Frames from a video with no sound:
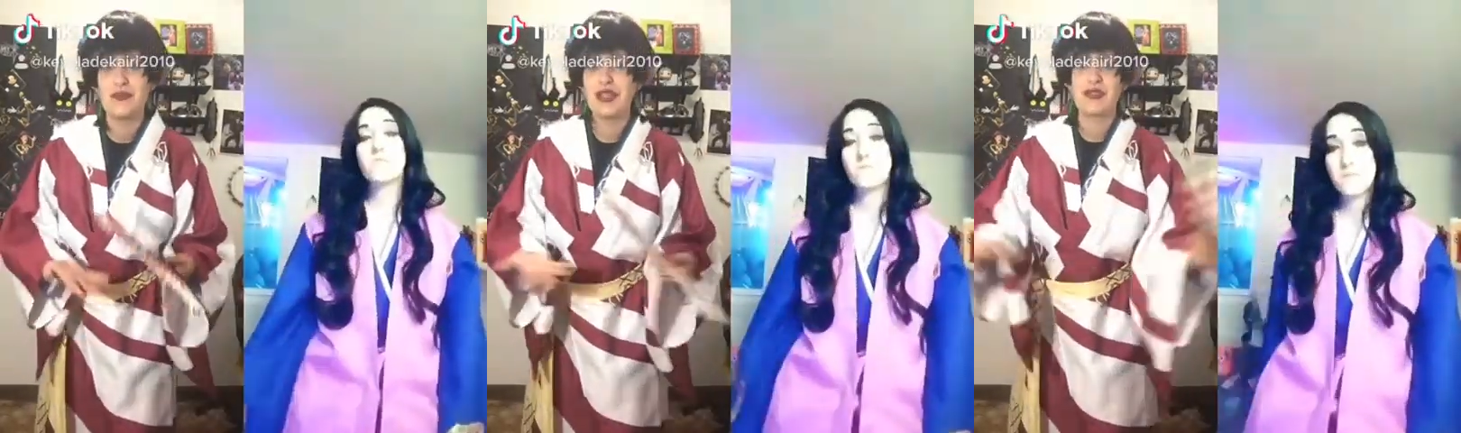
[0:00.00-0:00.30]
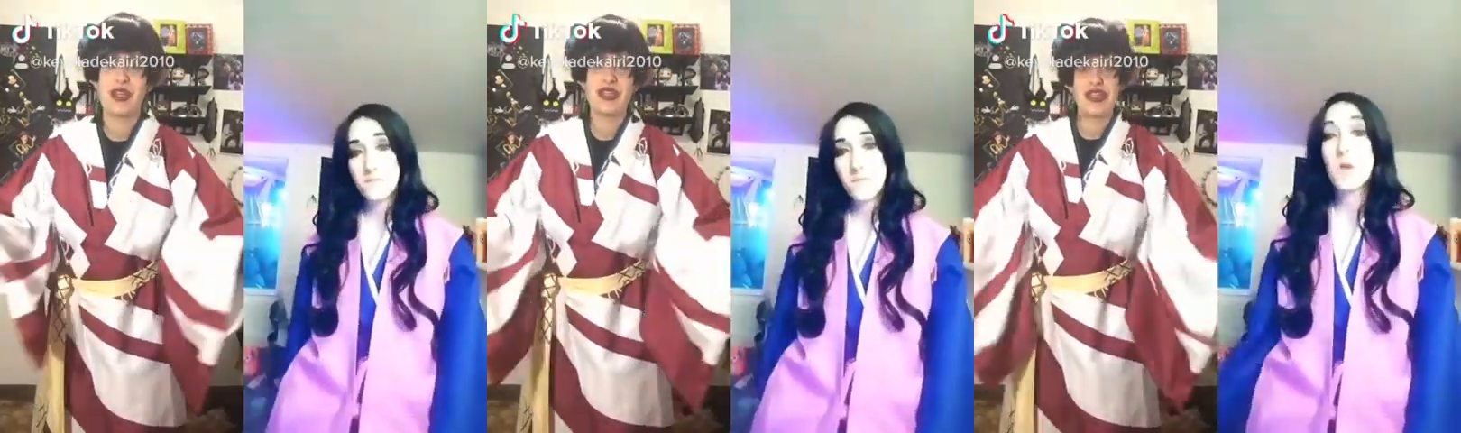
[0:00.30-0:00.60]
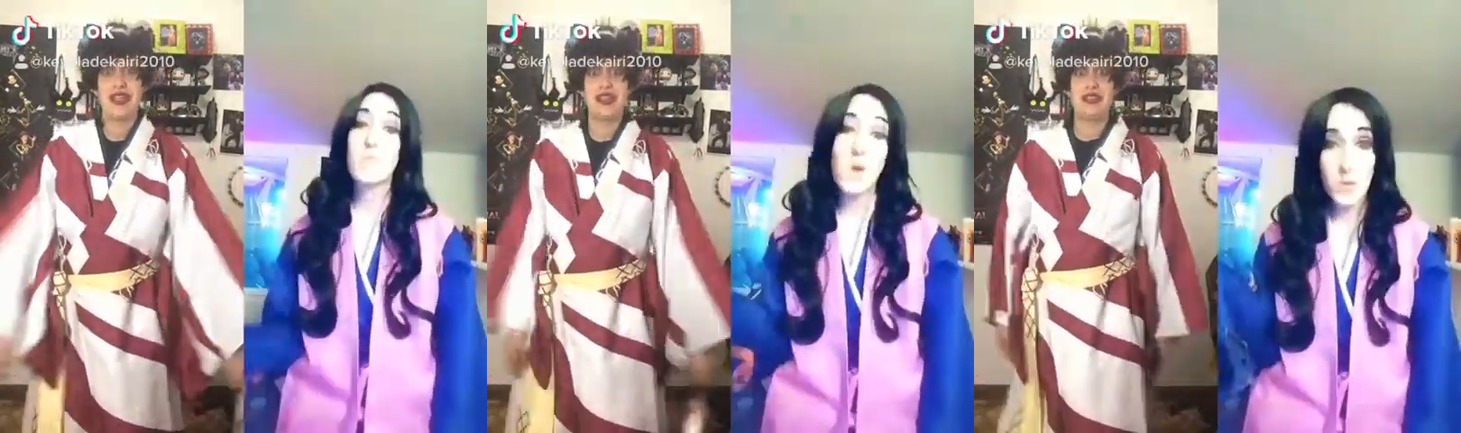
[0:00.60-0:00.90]
Speaker 1: idea?
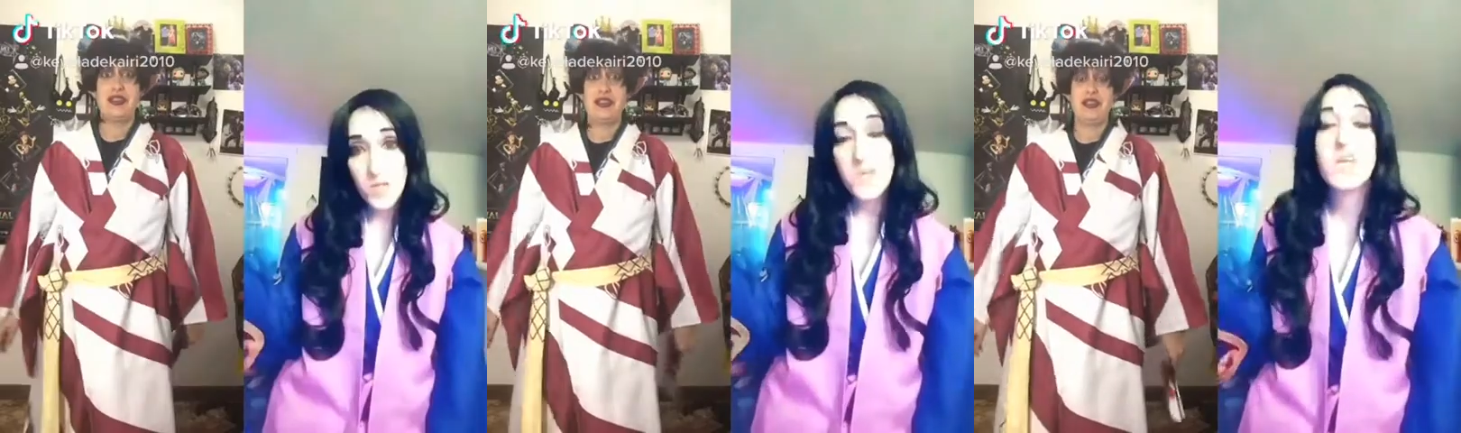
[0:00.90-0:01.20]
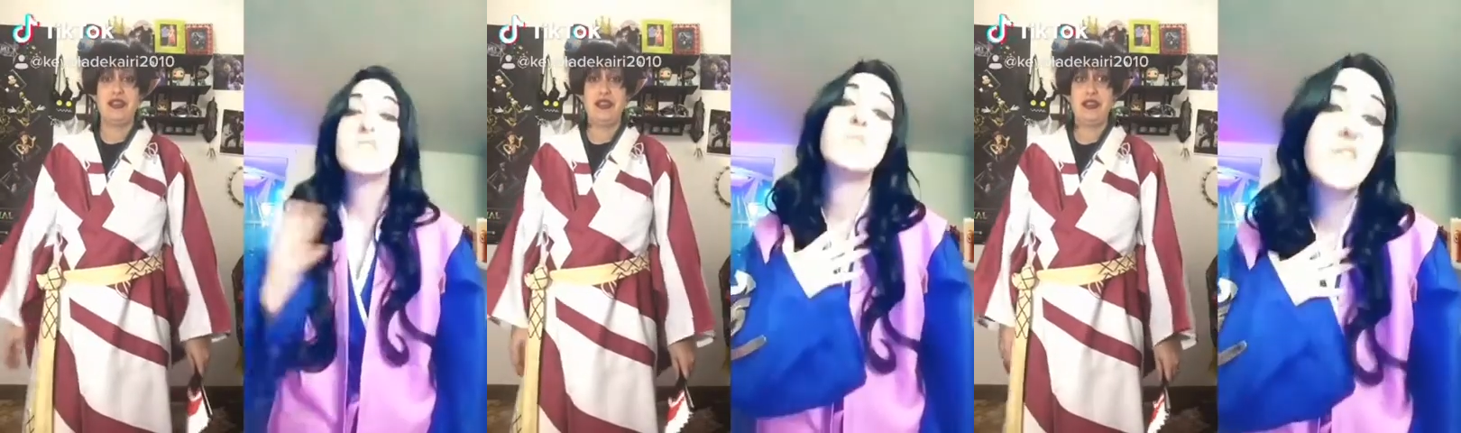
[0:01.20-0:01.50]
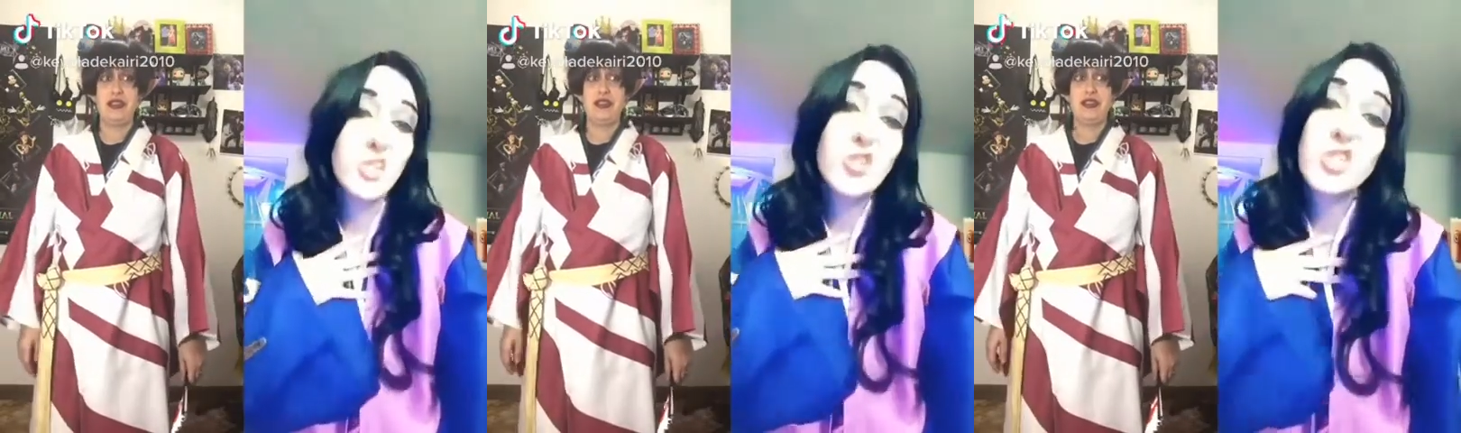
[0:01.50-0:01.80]
Probably because I'm a
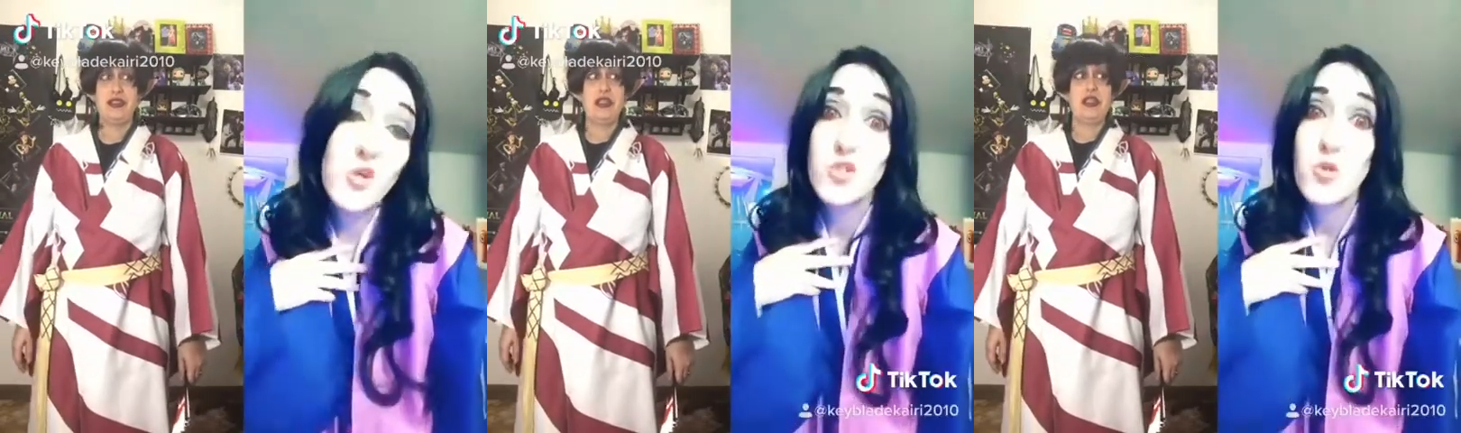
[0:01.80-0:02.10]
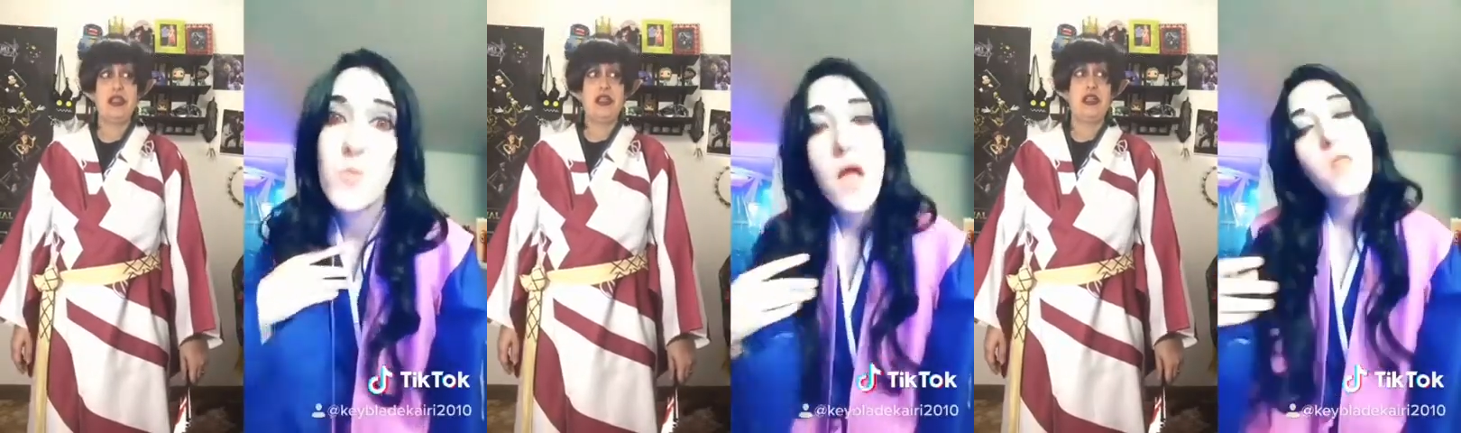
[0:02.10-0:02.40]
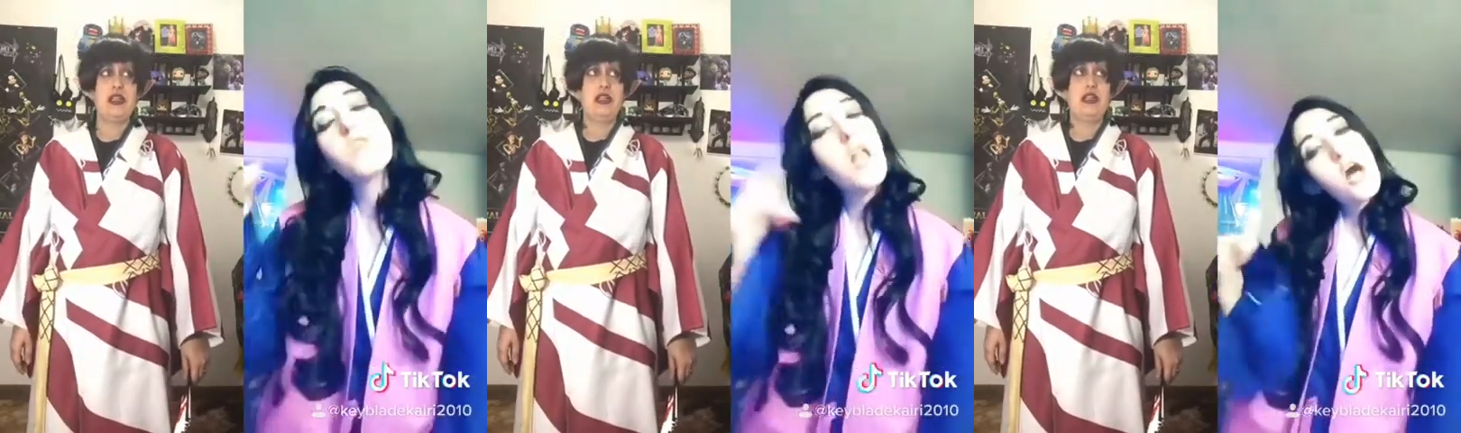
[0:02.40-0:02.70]
dangerous sociopath with a
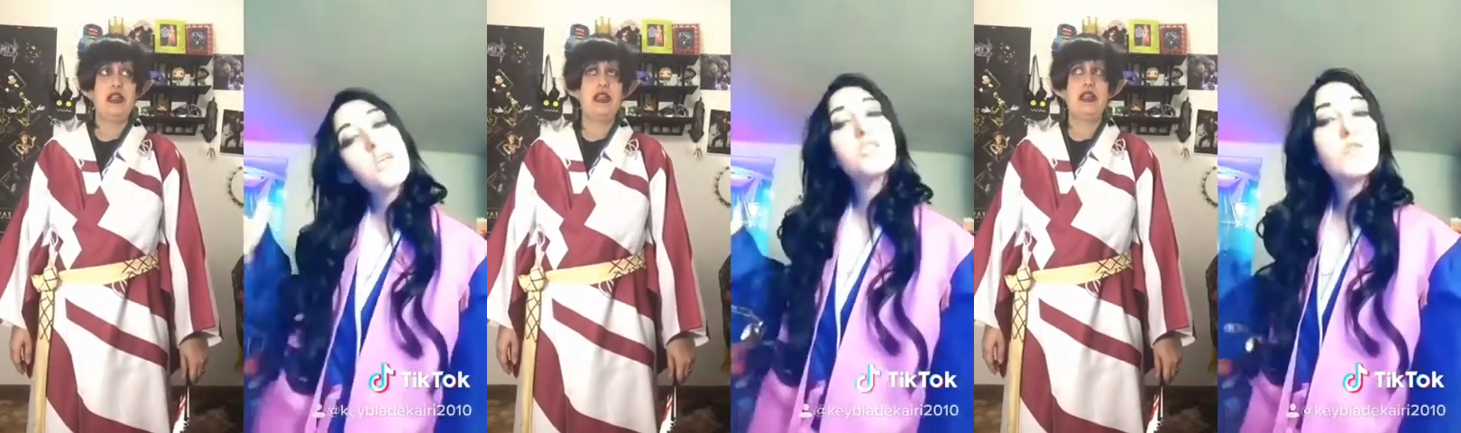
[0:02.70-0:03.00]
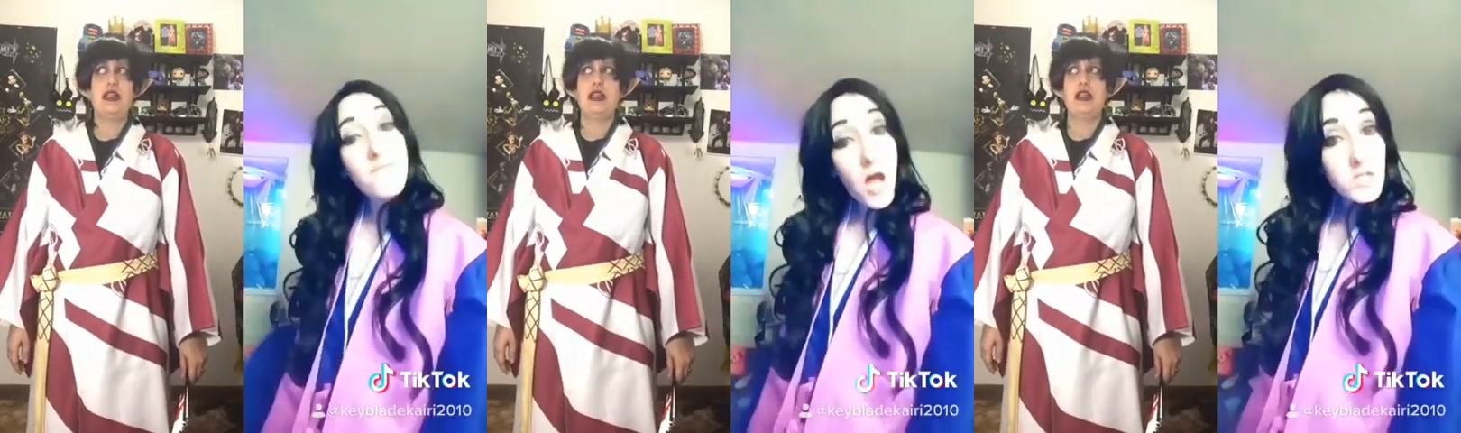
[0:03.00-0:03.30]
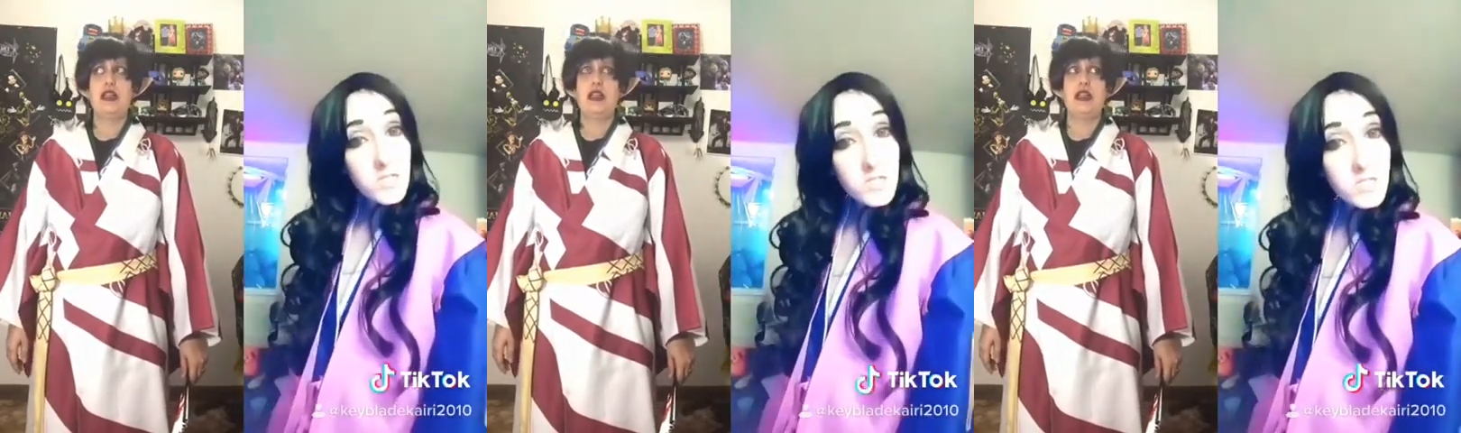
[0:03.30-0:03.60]
long history of
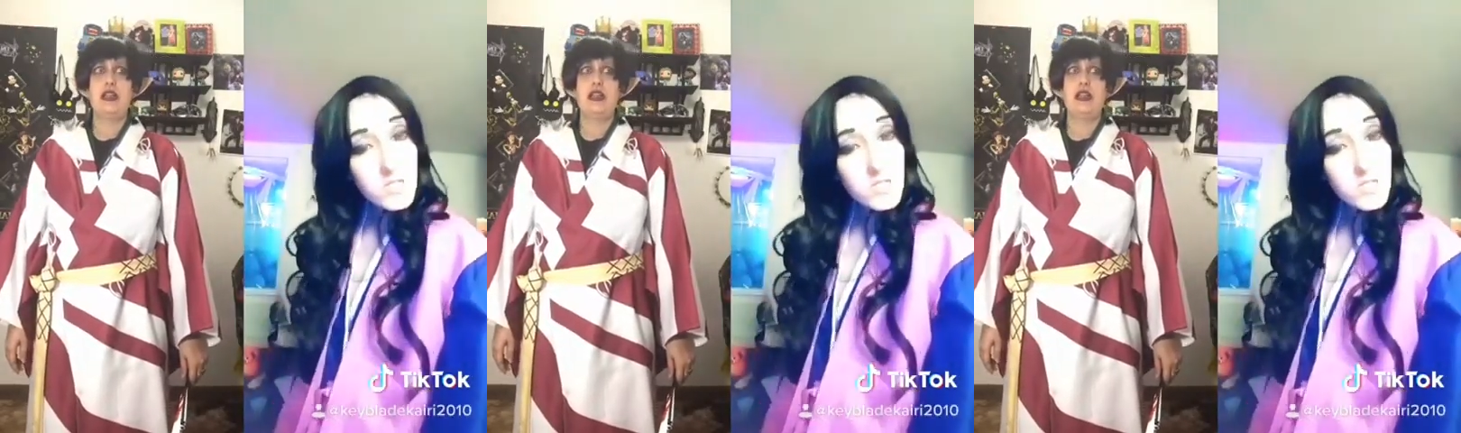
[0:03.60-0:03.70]
violence.